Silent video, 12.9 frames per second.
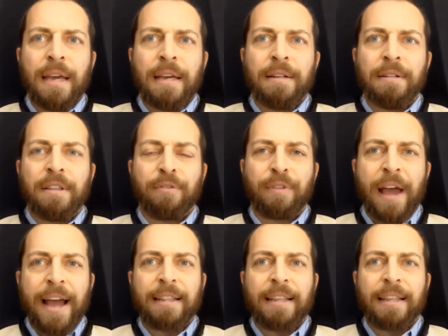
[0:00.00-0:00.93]
the
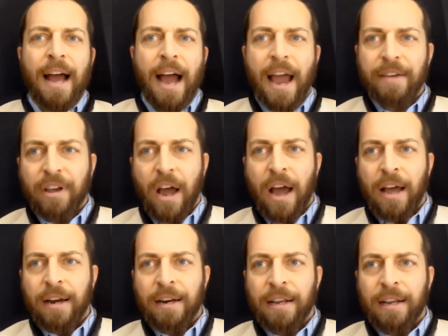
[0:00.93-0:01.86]
fact that I've
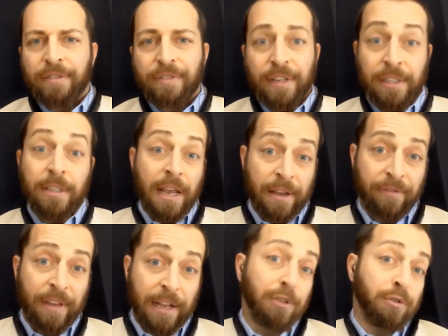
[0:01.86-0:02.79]
gotten it,
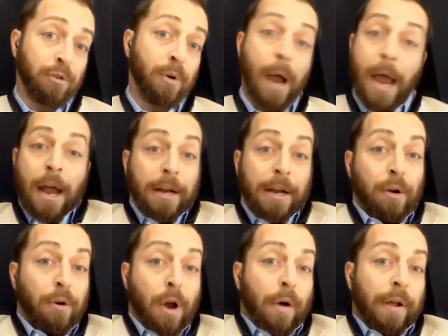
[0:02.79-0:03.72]
if that's true, I
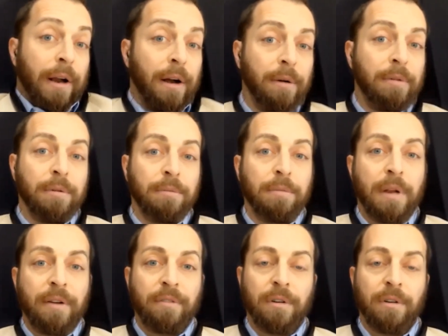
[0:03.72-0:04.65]
don't know. I don't, you know,
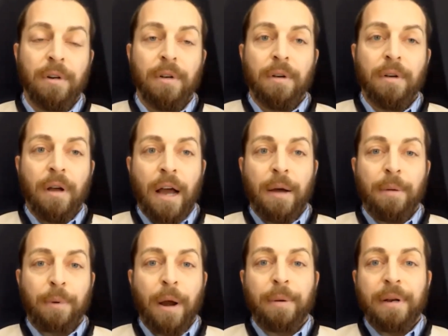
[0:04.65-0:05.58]
never
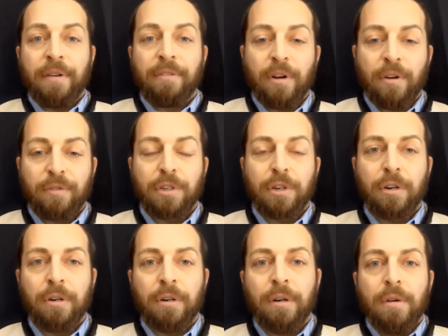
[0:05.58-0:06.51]
probably never know for
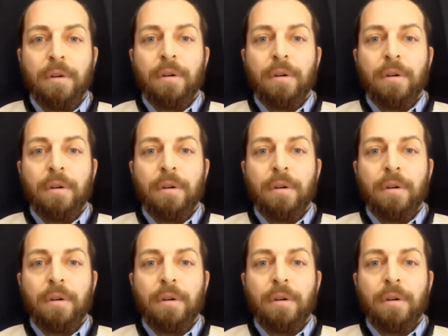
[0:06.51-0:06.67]
certain.